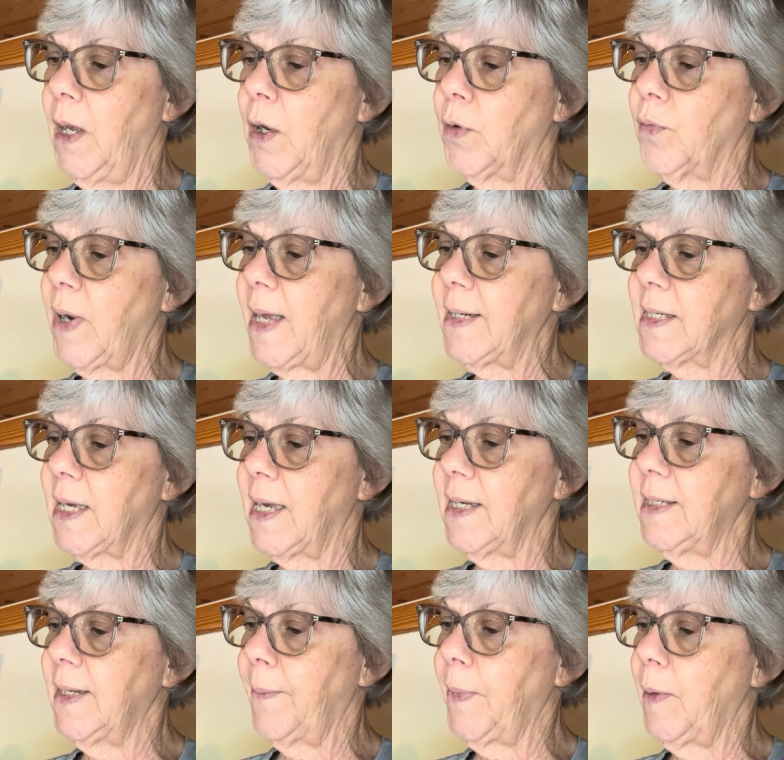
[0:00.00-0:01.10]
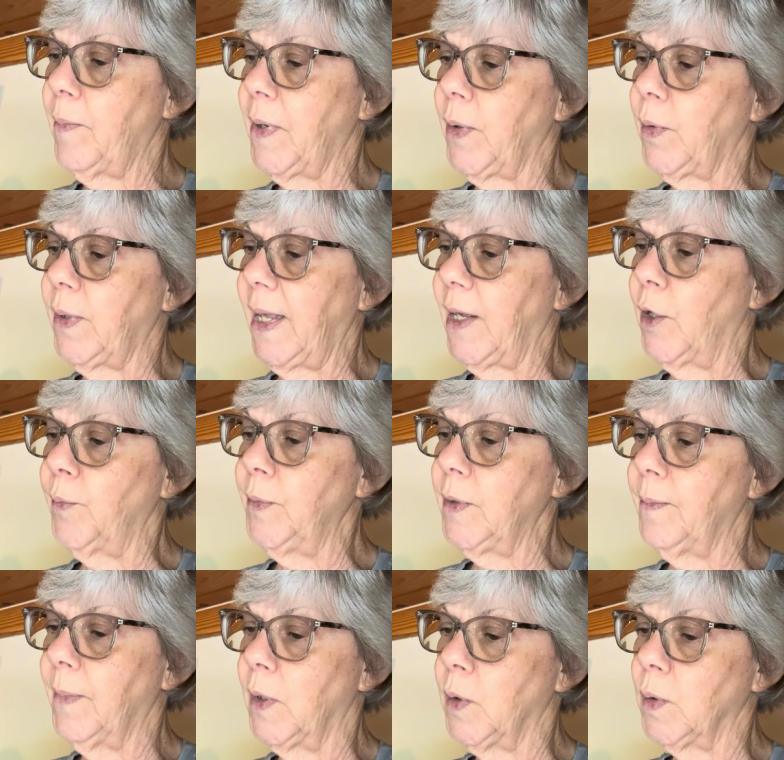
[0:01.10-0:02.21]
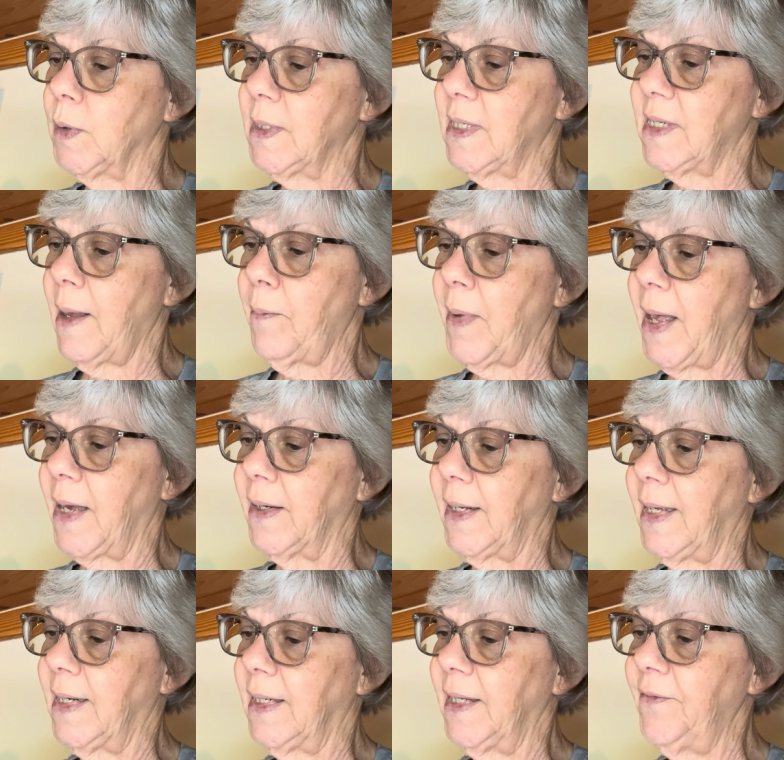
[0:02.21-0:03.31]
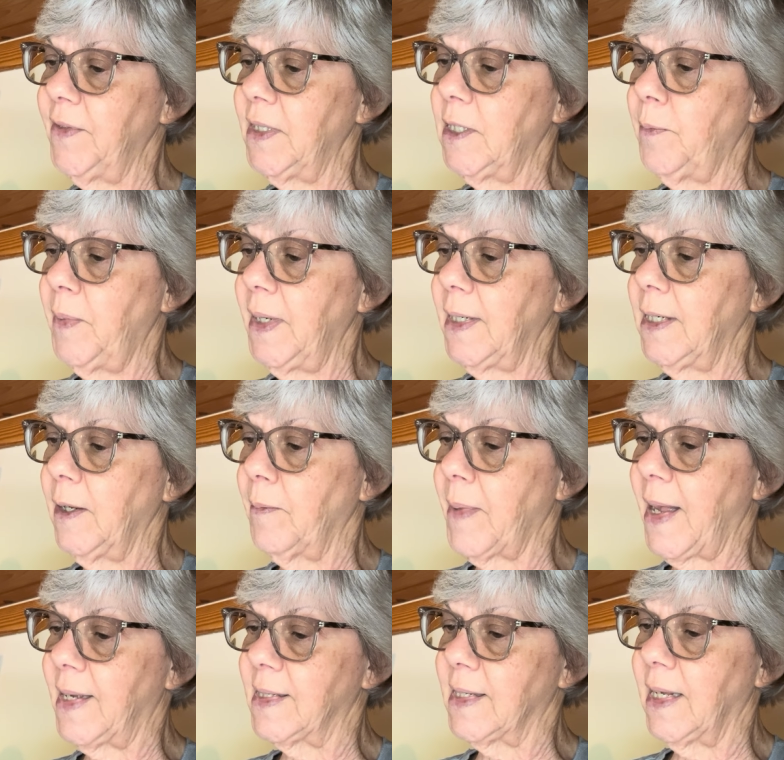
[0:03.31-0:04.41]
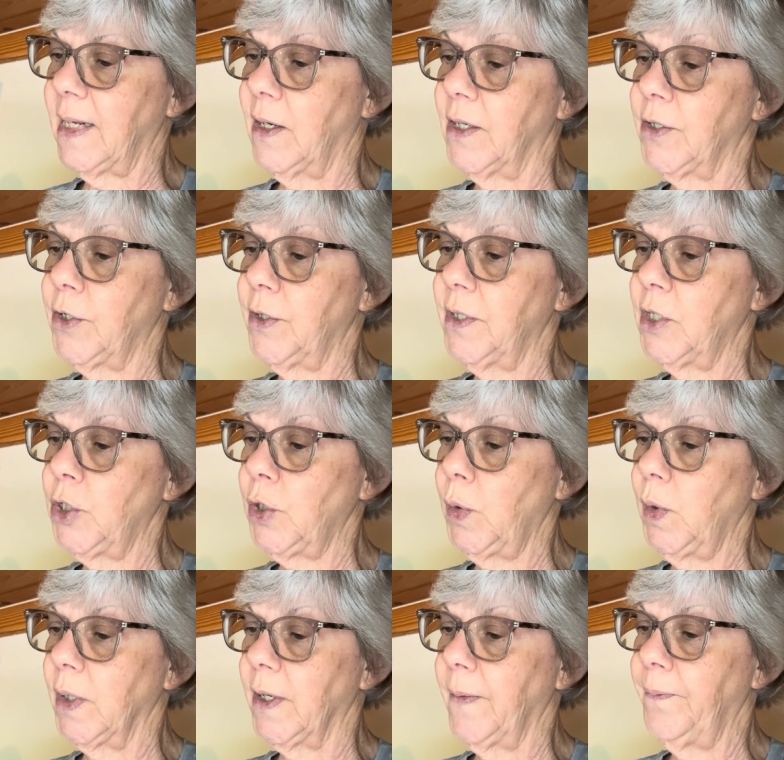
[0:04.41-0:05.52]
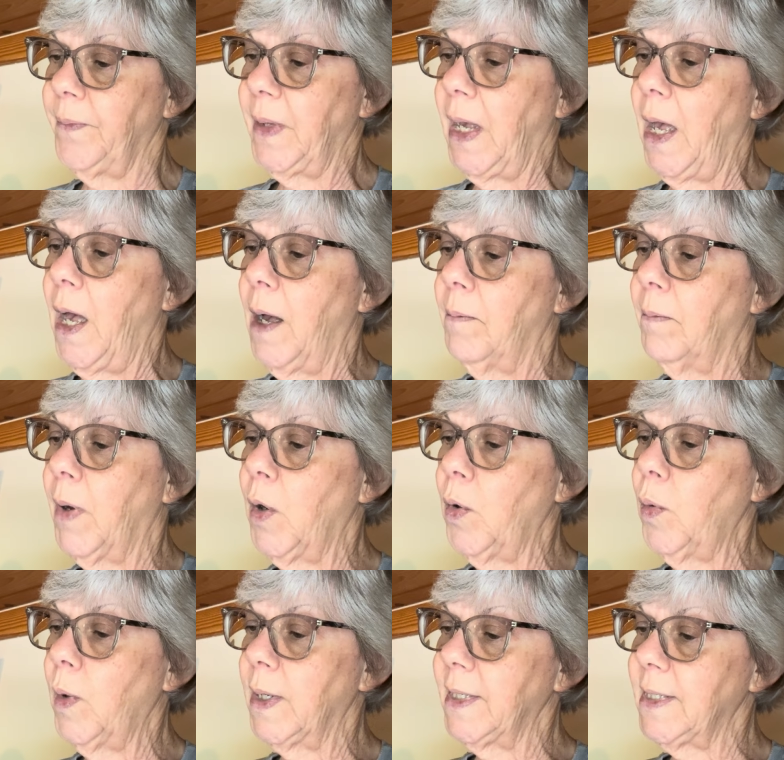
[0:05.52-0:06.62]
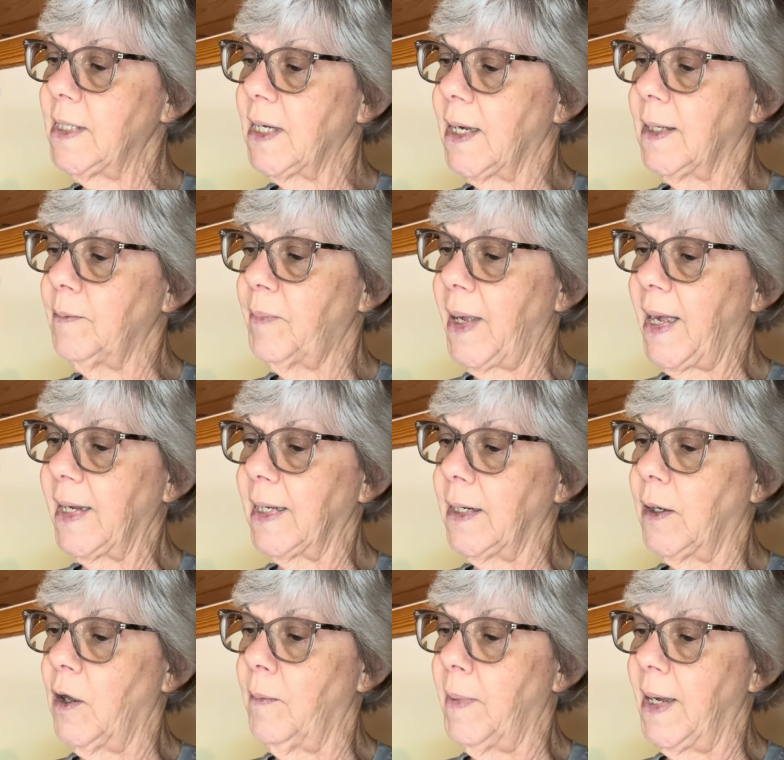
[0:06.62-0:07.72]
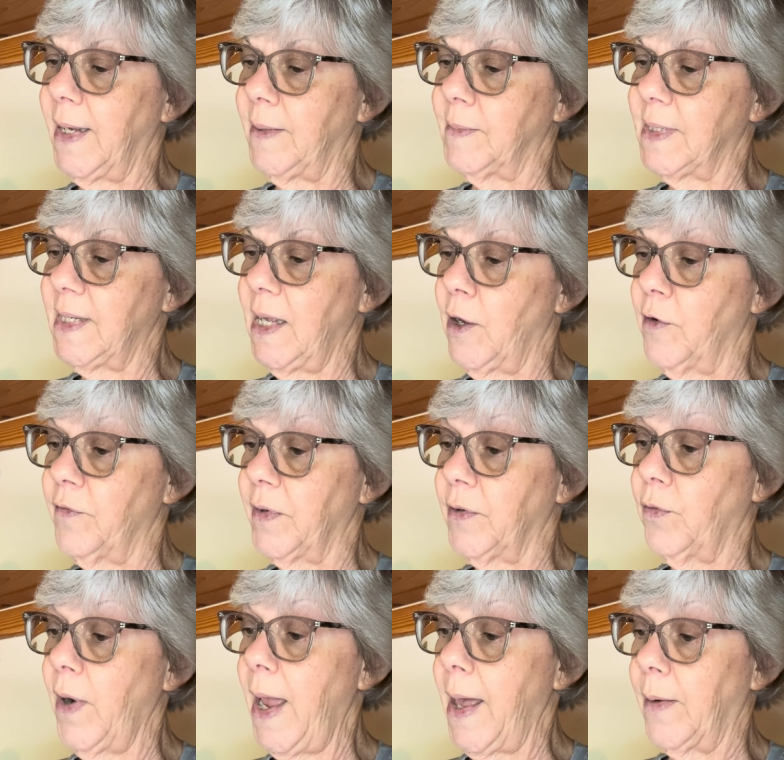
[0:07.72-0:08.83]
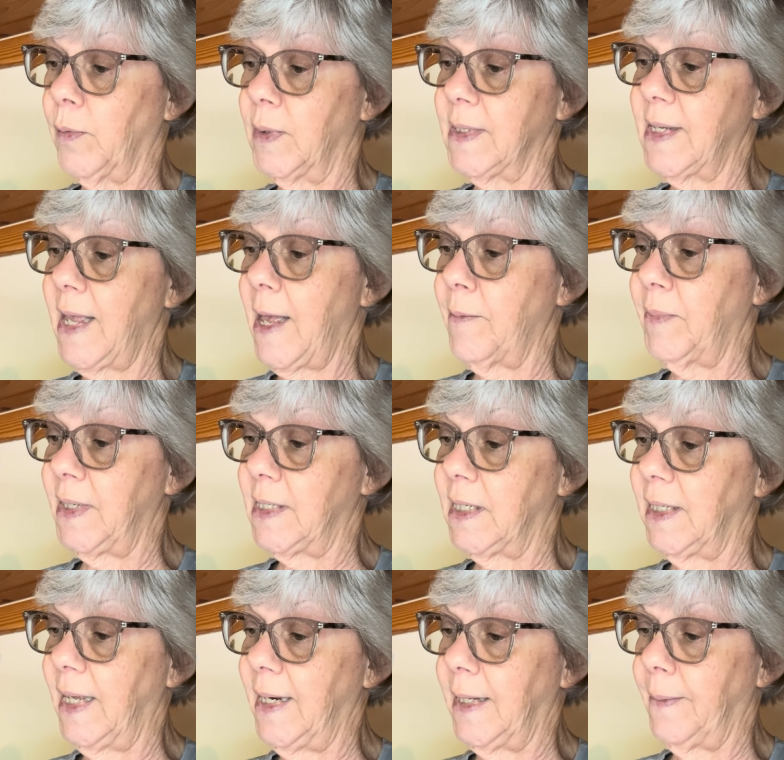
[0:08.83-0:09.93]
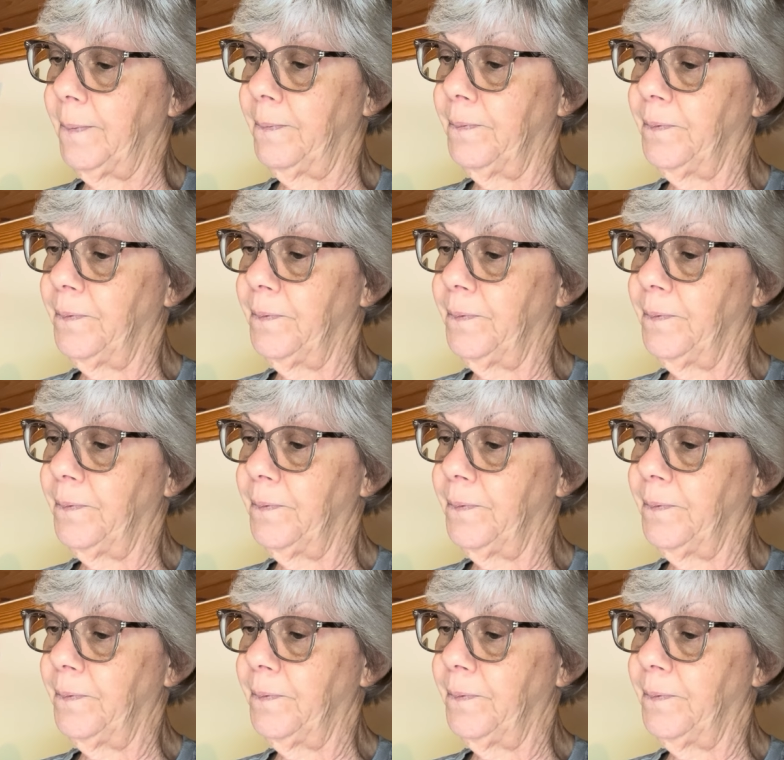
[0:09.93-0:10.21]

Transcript: Rat tied up the boat, helped Mole step out, and lifted the picnic basket onto the shore. Mole wanted to unpack it all by himself, and Rat was happy to let him.